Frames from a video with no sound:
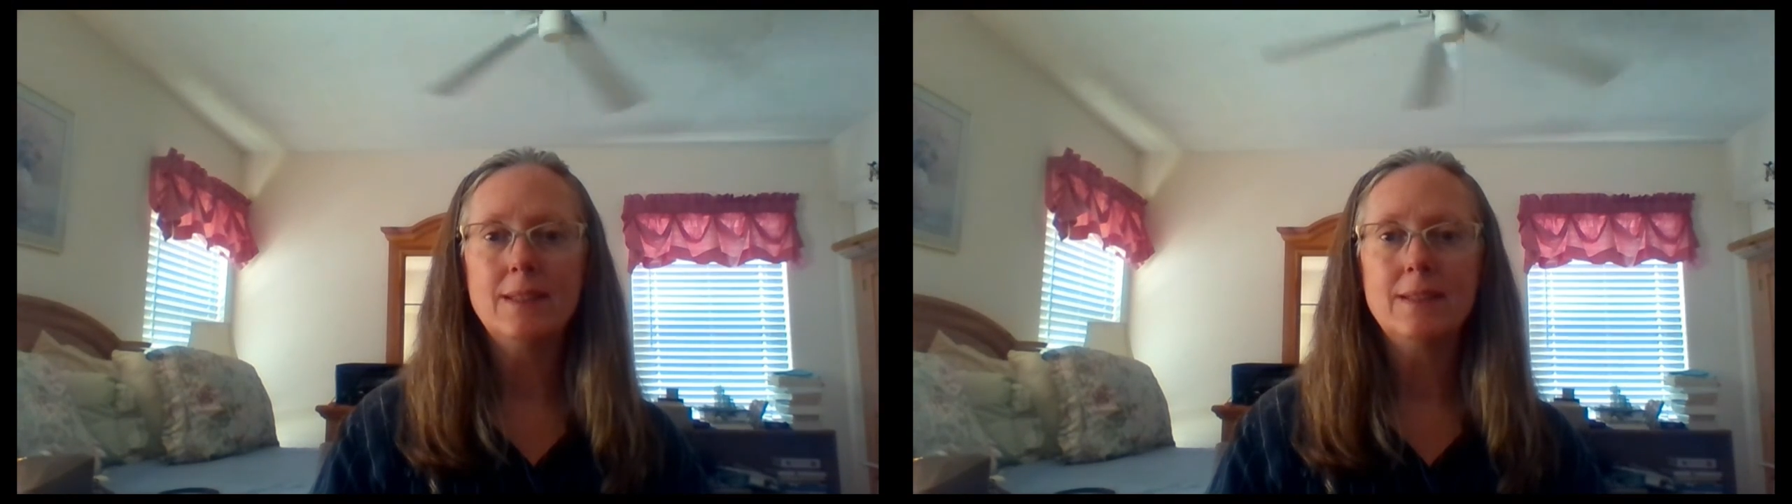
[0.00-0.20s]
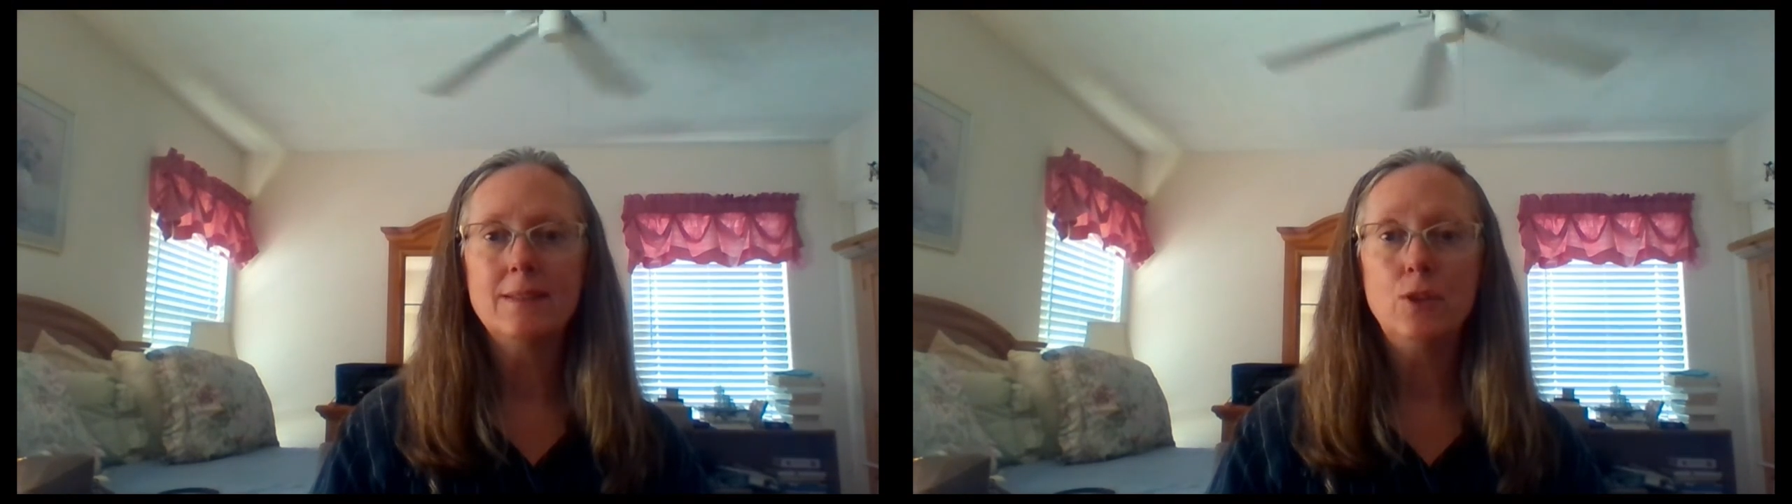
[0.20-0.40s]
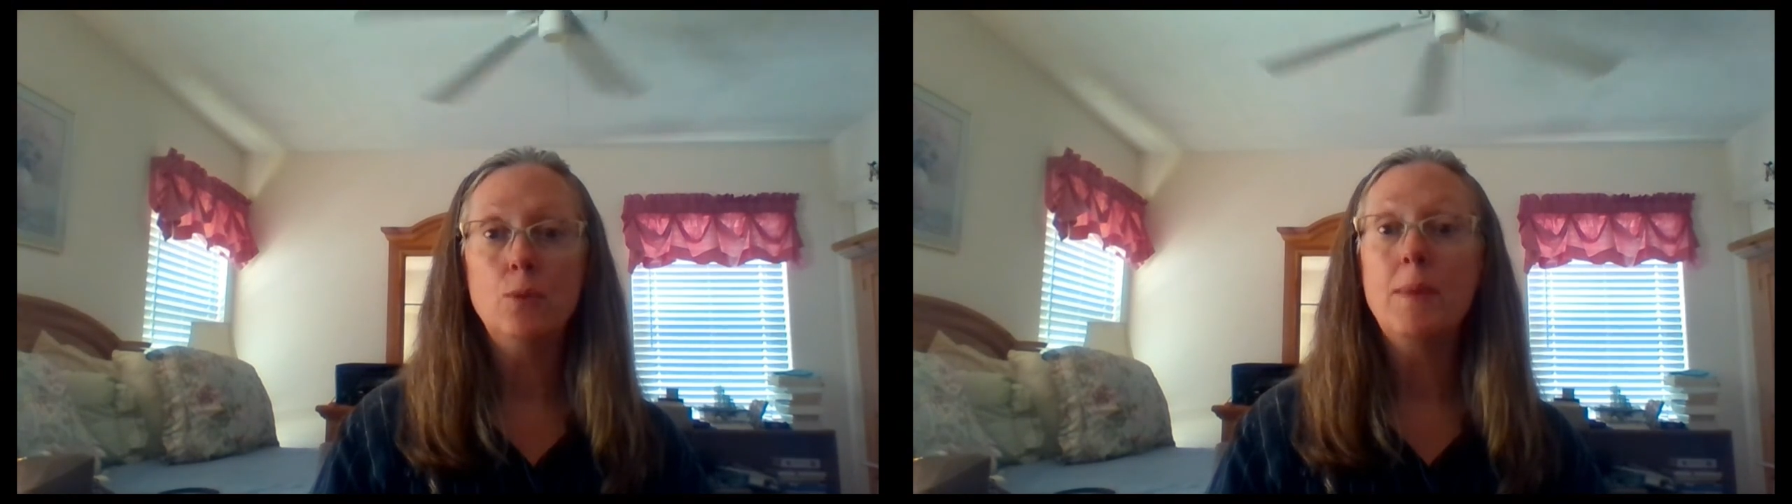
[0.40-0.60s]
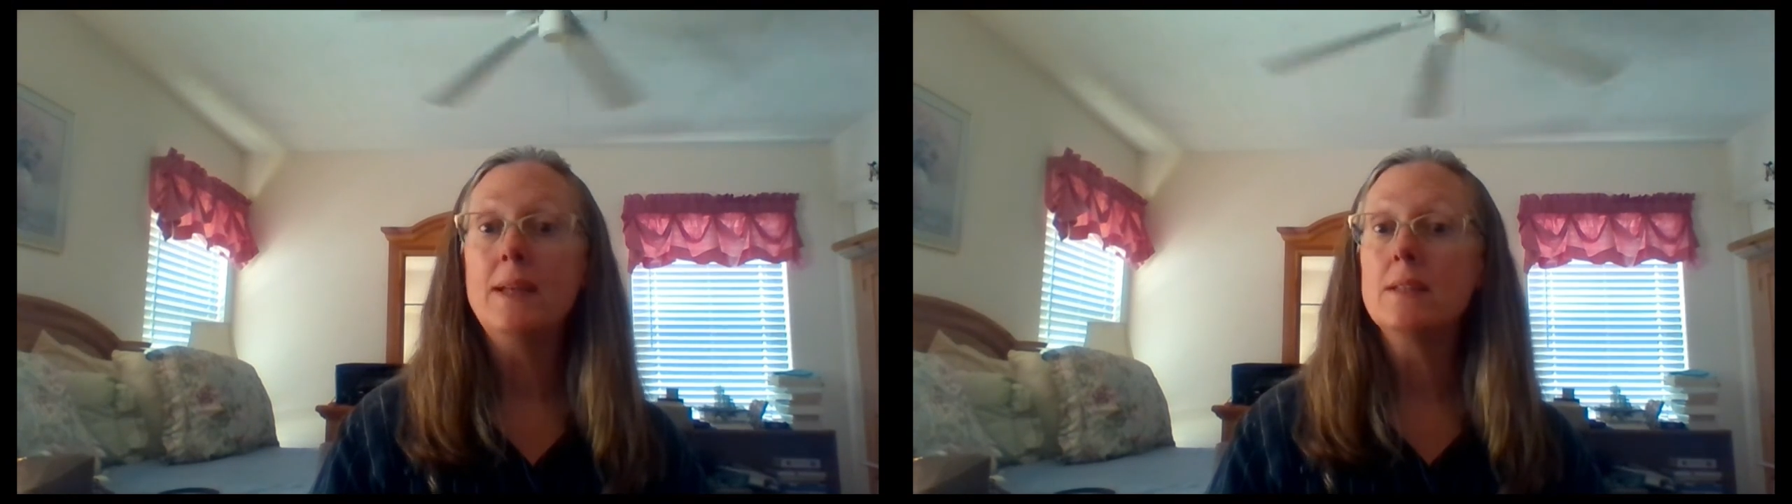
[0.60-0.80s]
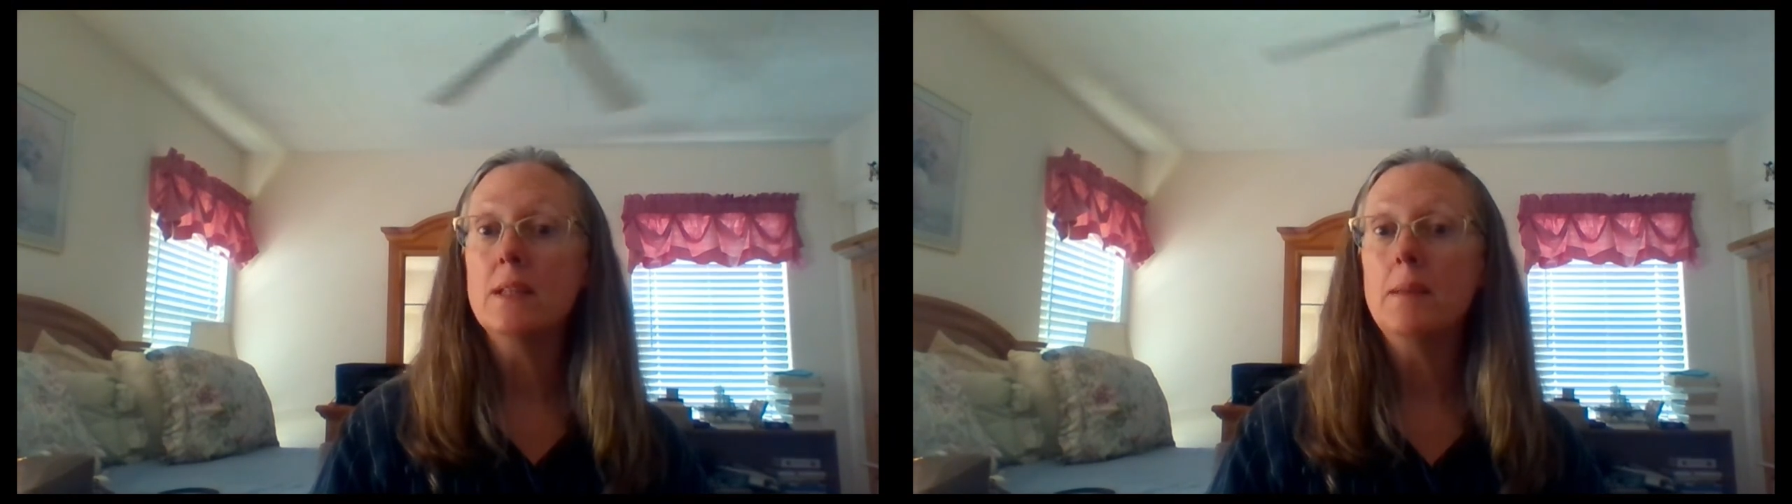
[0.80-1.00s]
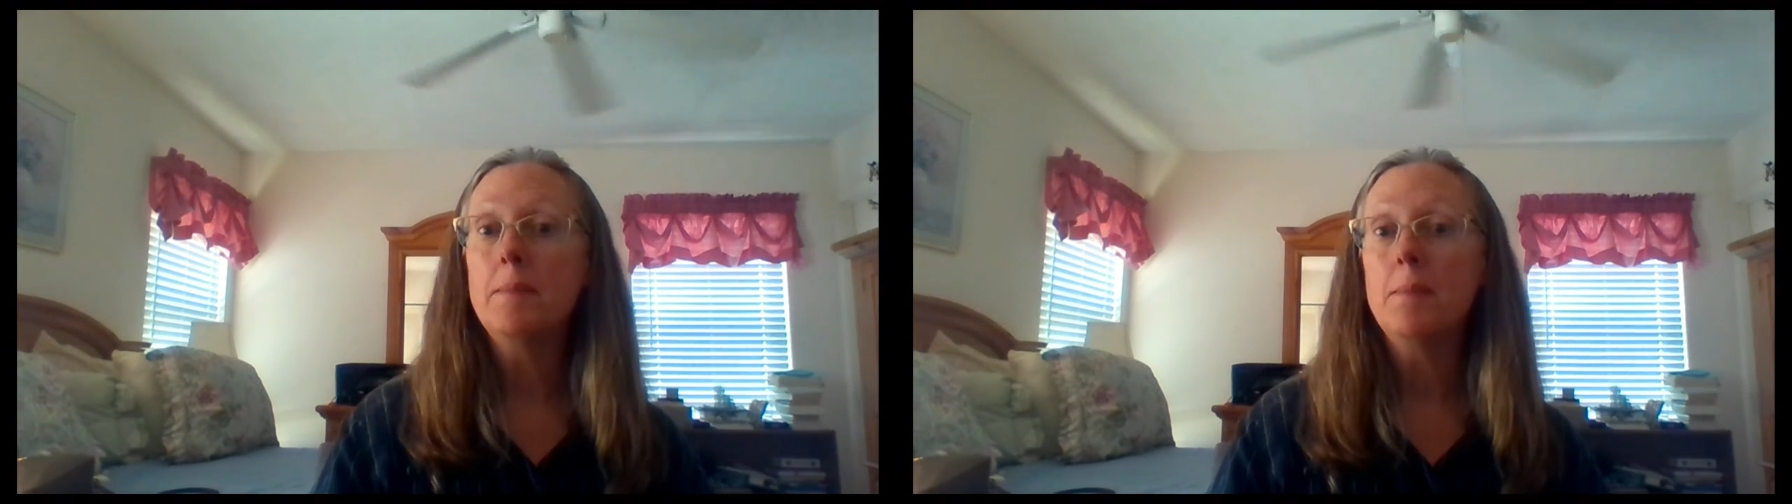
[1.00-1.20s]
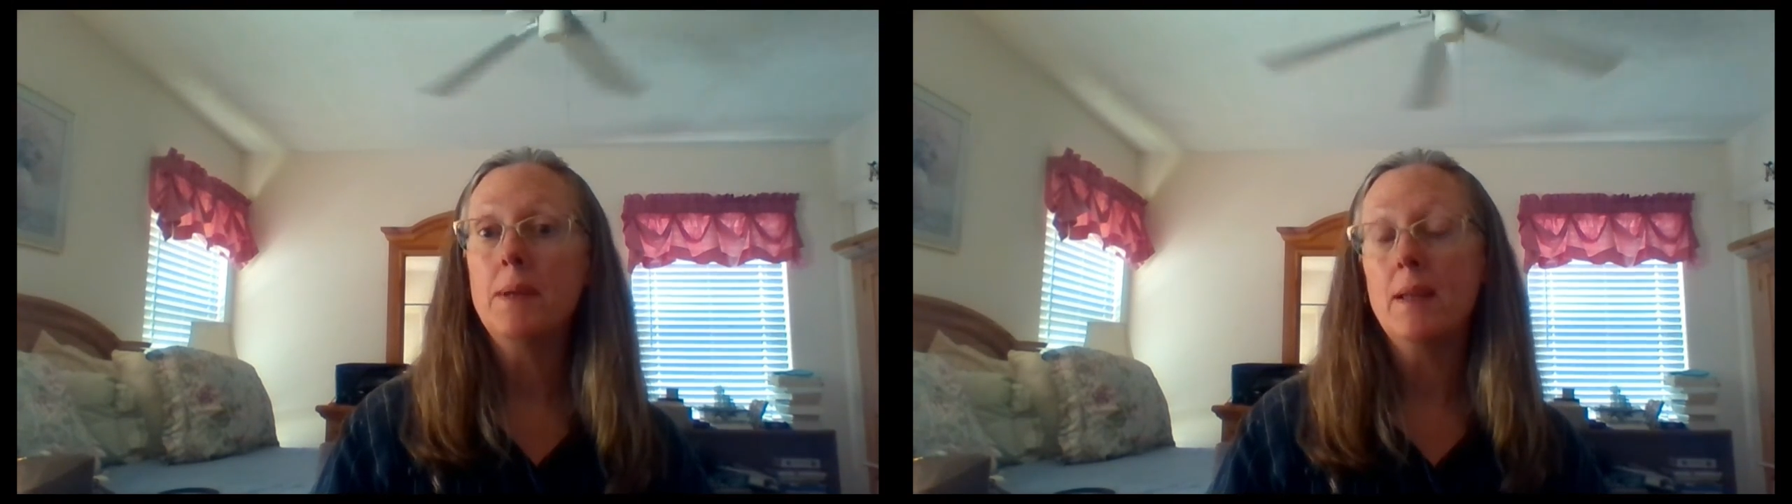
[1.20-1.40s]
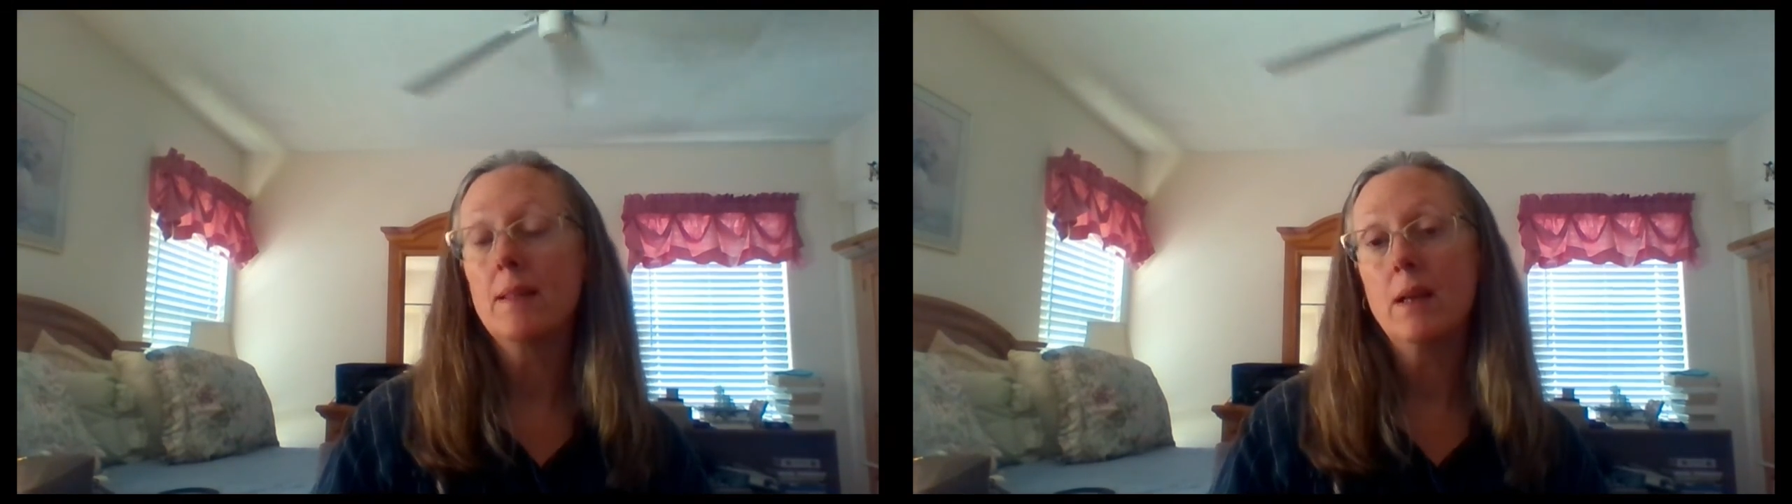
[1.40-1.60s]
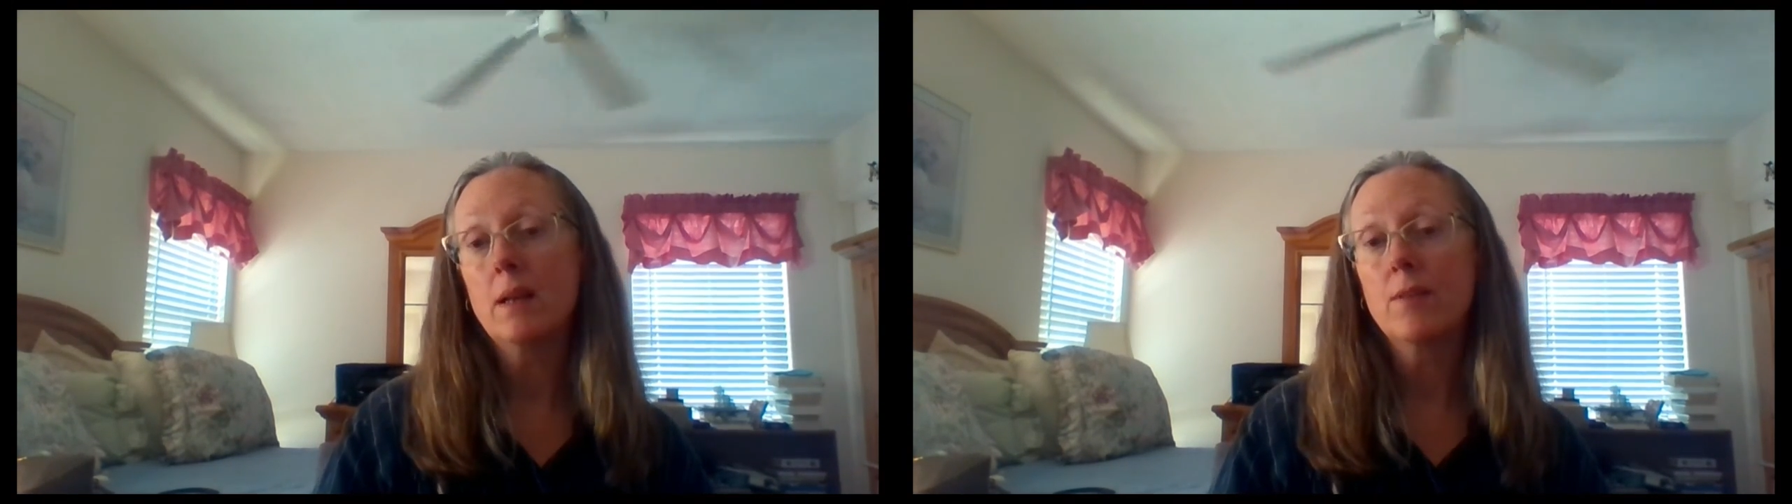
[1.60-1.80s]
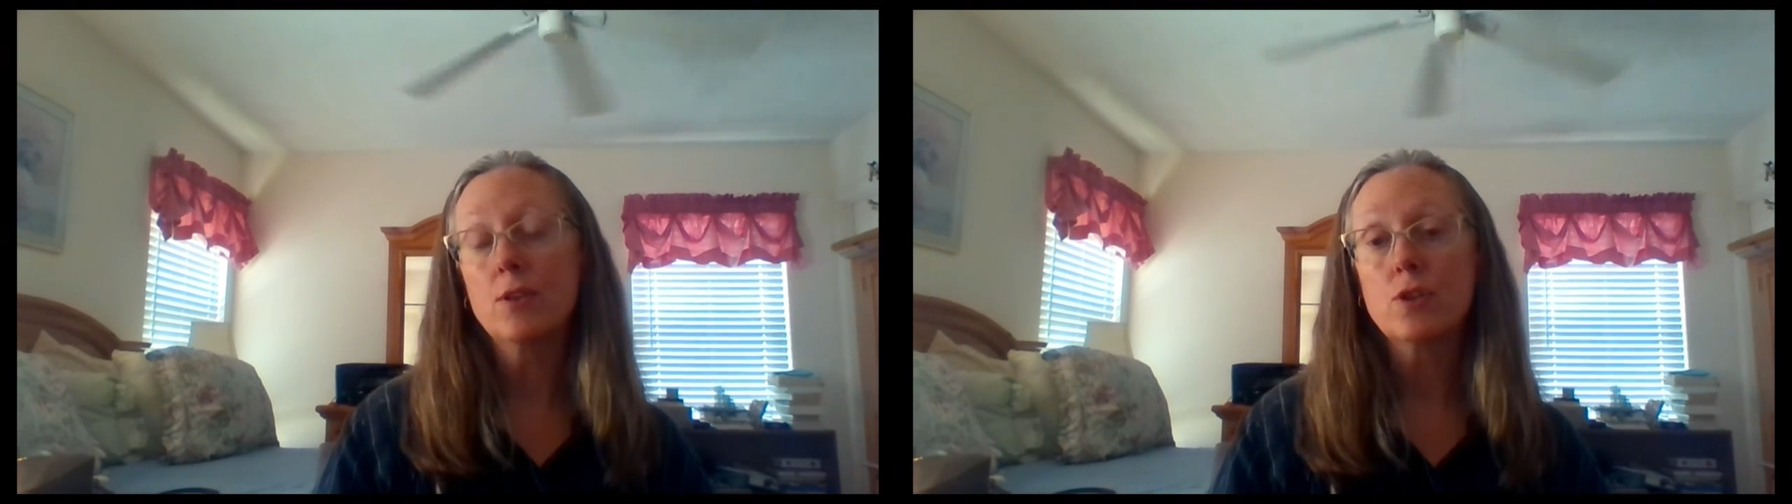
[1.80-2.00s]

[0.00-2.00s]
and you may see me being the head of the